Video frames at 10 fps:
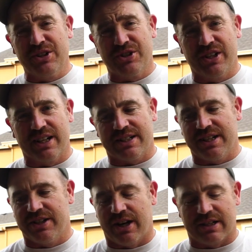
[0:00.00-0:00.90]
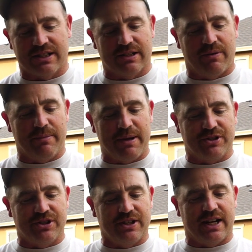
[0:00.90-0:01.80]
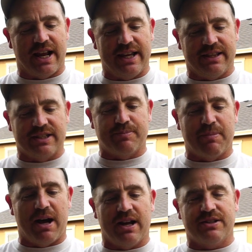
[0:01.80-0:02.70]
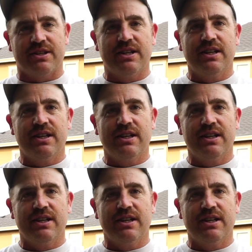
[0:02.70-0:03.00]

to shoot it at 10 yards because I want to make sure that I hit the spots